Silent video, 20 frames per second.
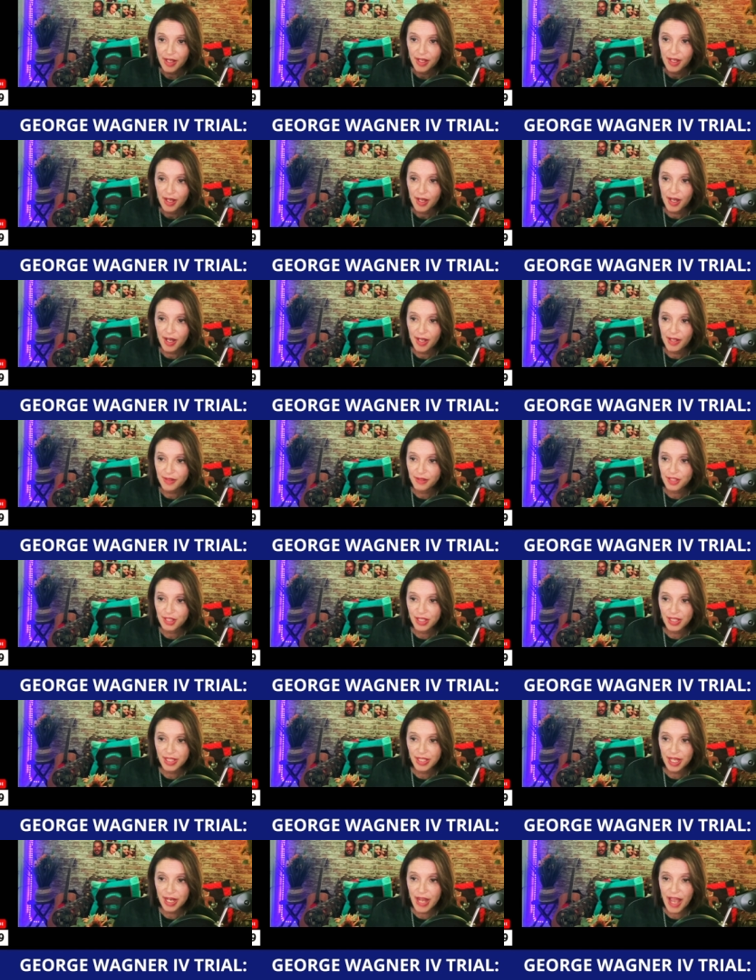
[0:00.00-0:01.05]
Uh, she
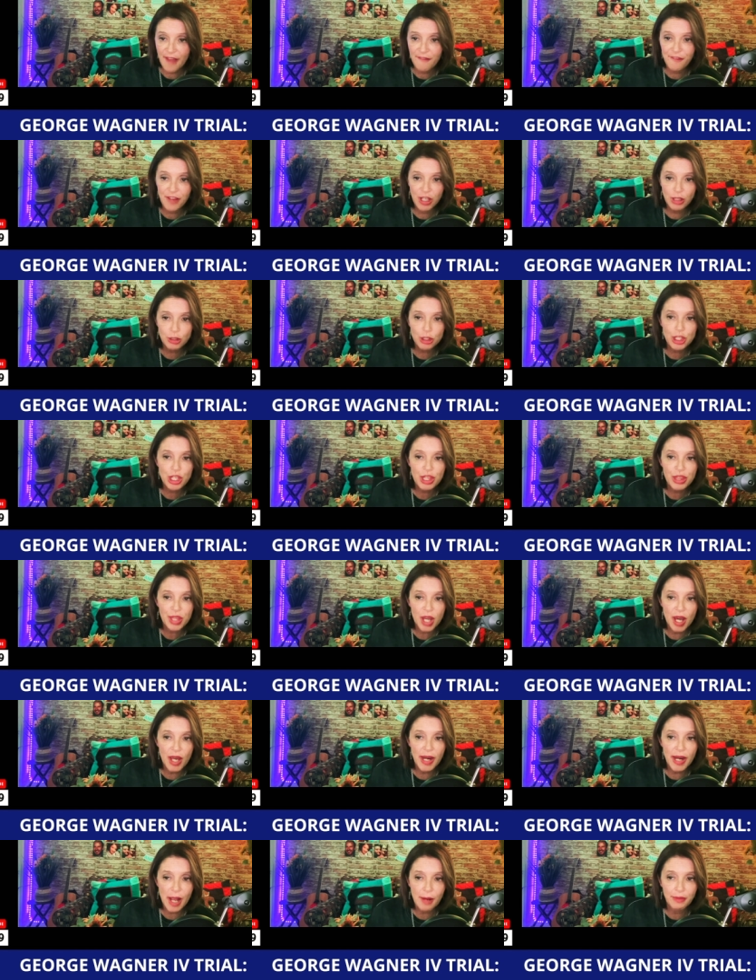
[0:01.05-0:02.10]
said, I felt she
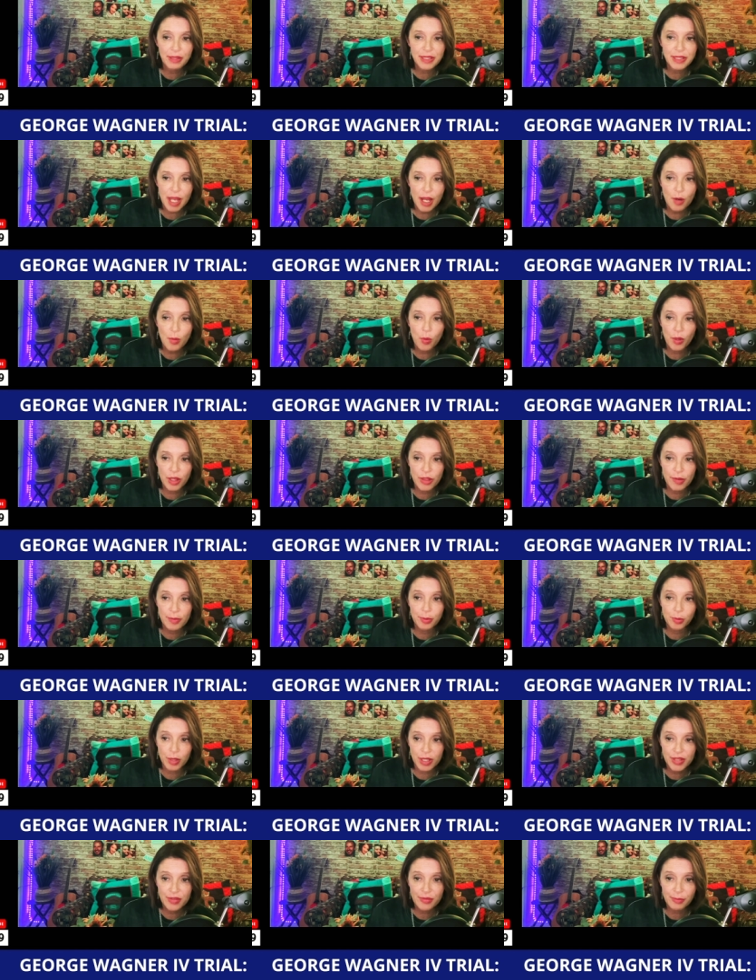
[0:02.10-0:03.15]
thought I would take one of the
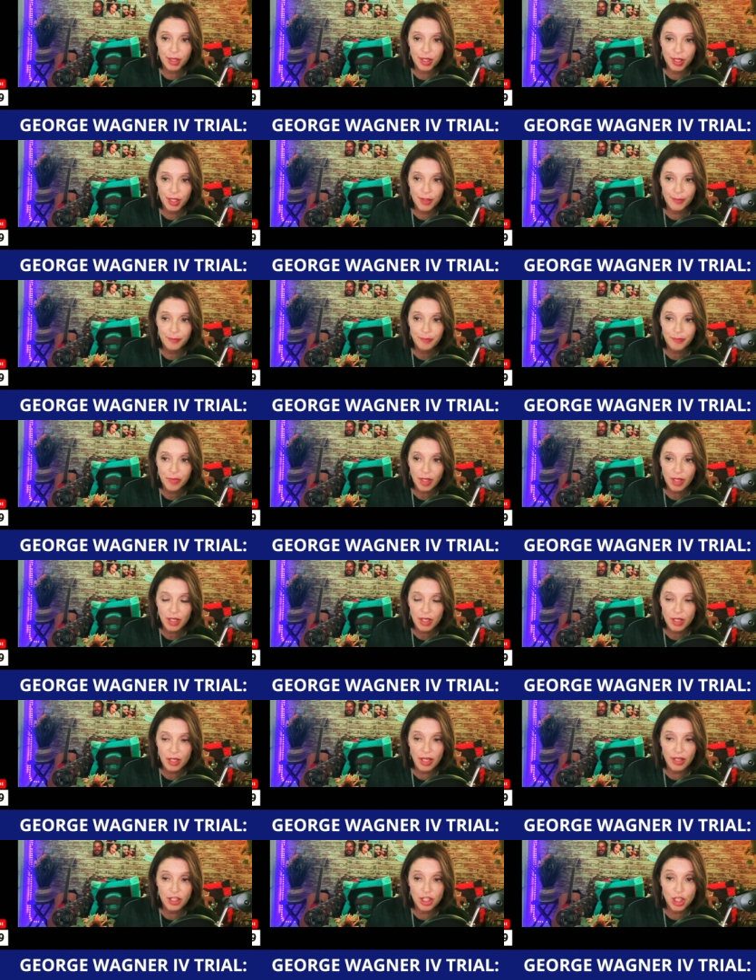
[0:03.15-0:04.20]
boys from her
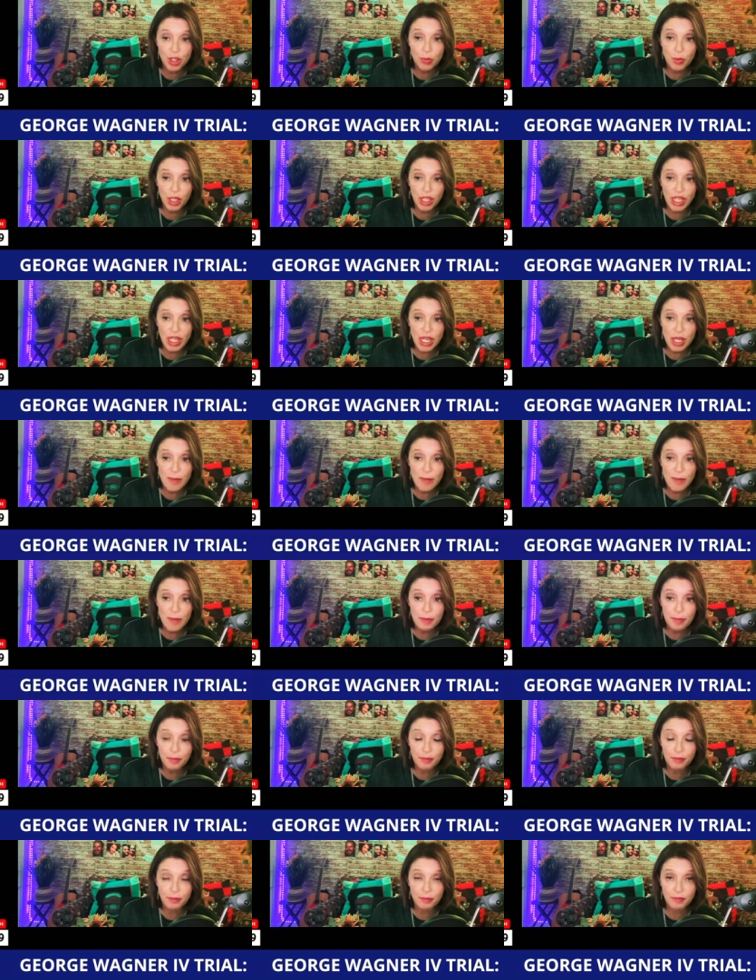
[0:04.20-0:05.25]
and she would keep
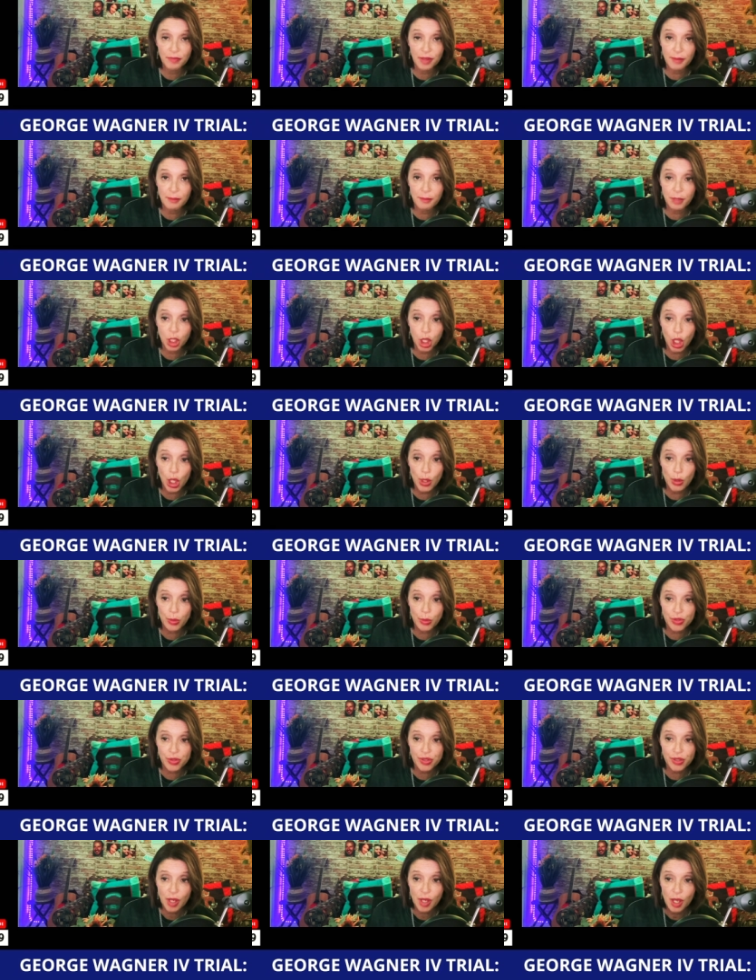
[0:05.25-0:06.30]
them
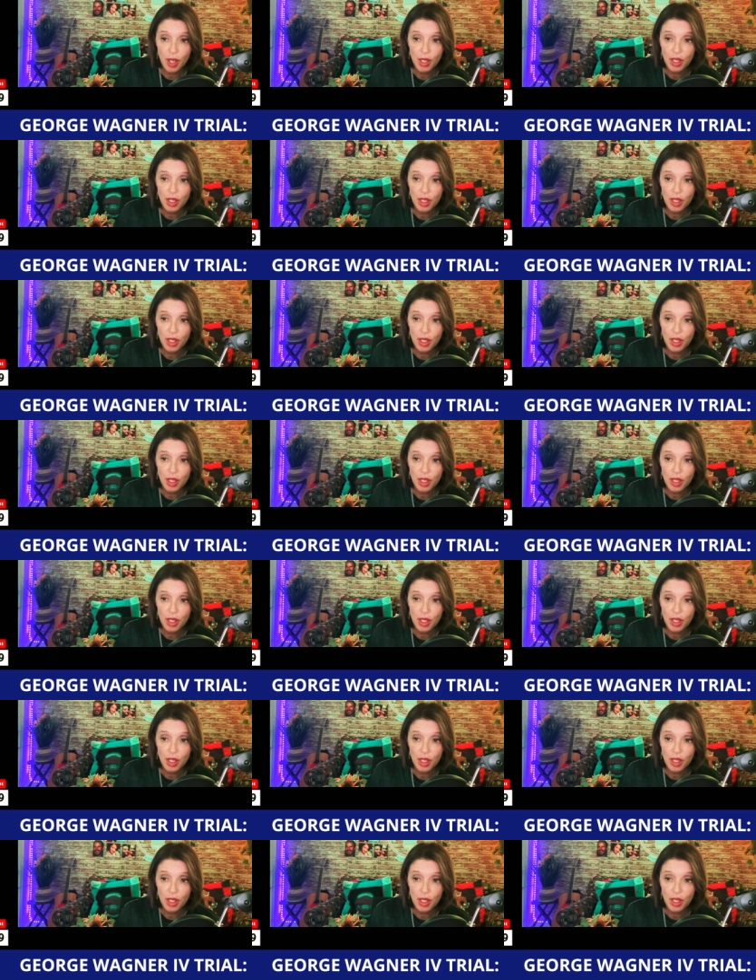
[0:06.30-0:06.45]
close.